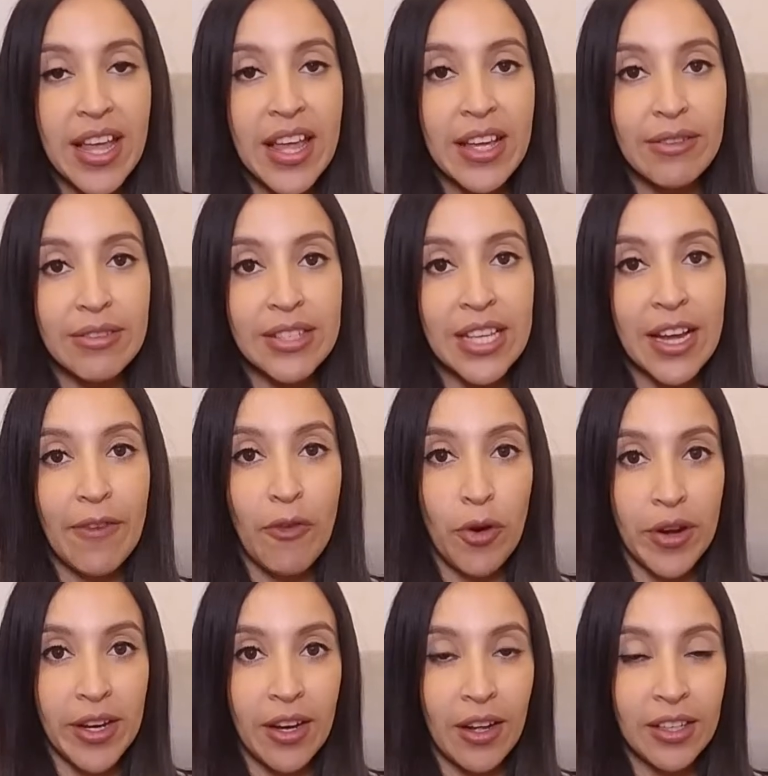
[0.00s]
It was like
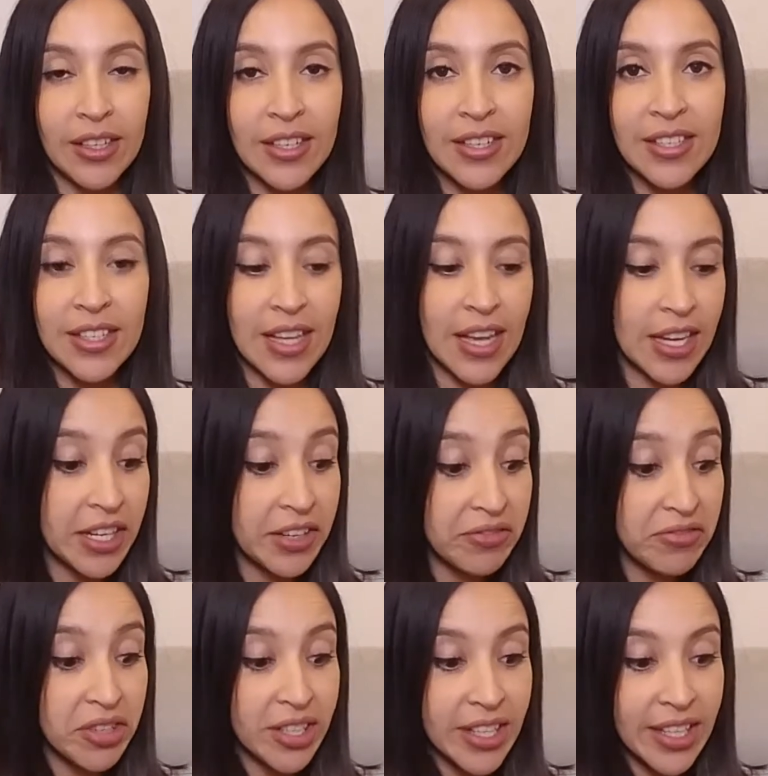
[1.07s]
$40, and I've
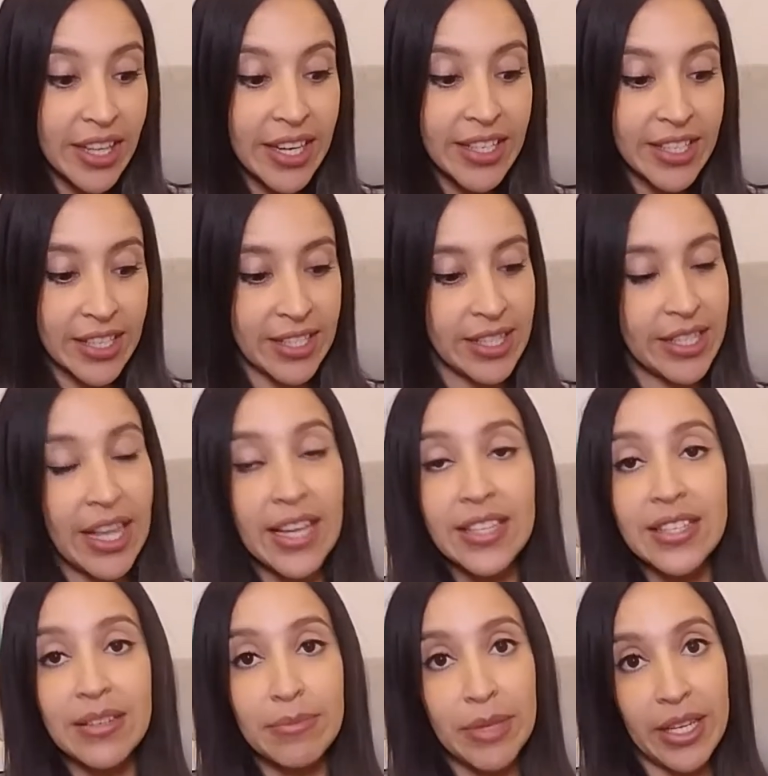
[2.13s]
really liked it. It's
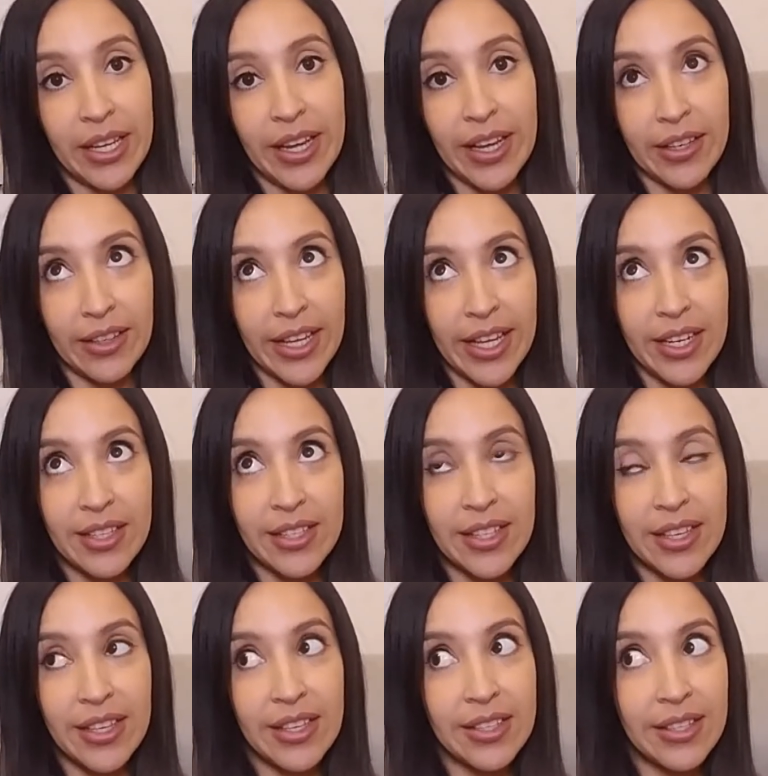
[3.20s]
lasted me, Kaidynce
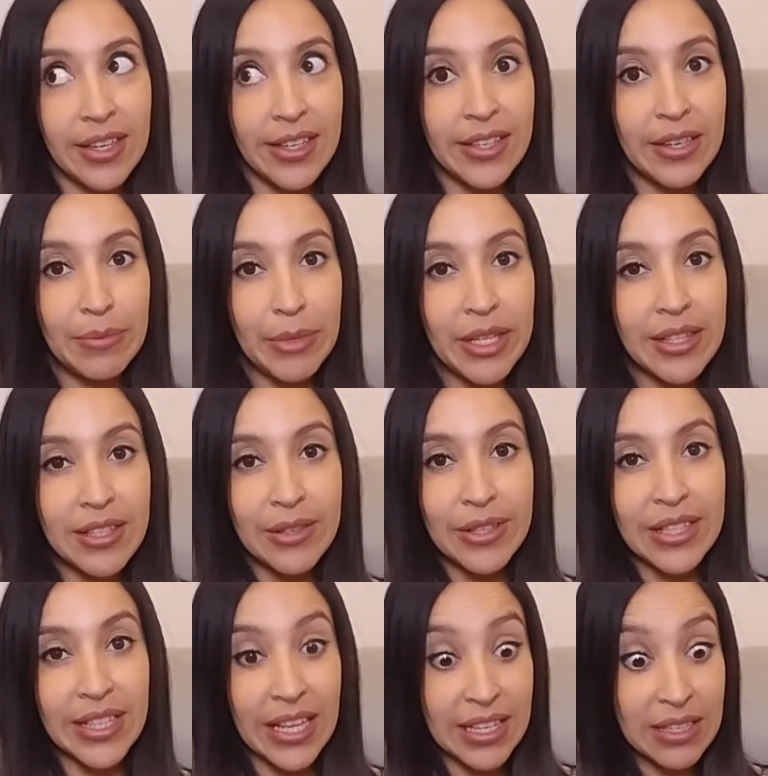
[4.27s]
is 19 months, so it's
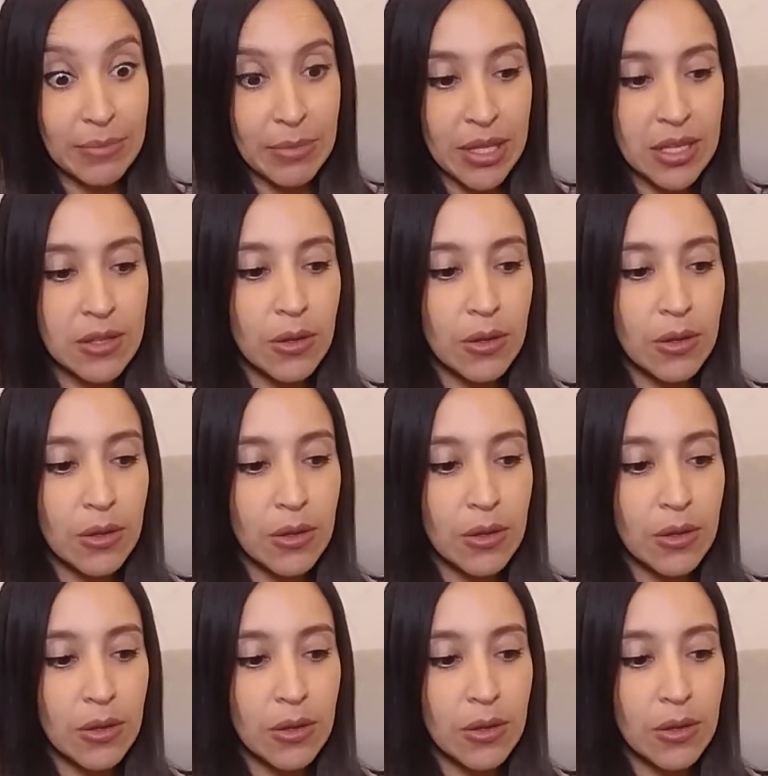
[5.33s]
lasted me this whole